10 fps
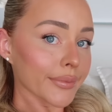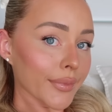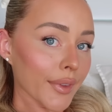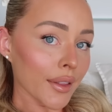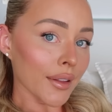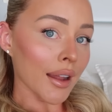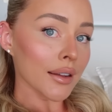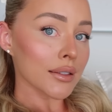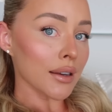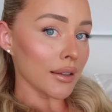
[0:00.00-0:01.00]
The
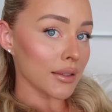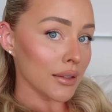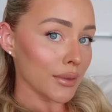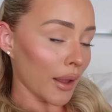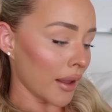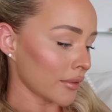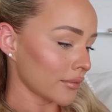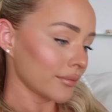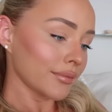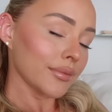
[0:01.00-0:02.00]
lighting's nice this way.
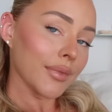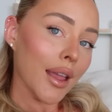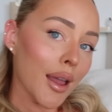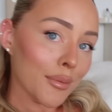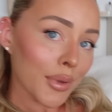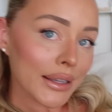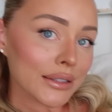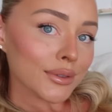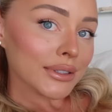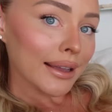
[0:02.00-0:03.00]
Boys,
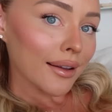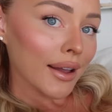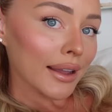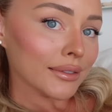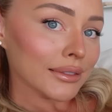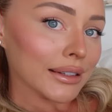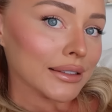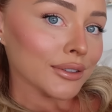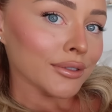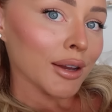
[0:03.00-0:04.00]
you want to say hi? Here's
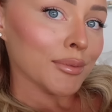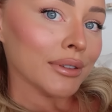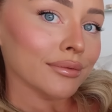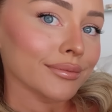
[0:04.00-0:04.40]
little Roman.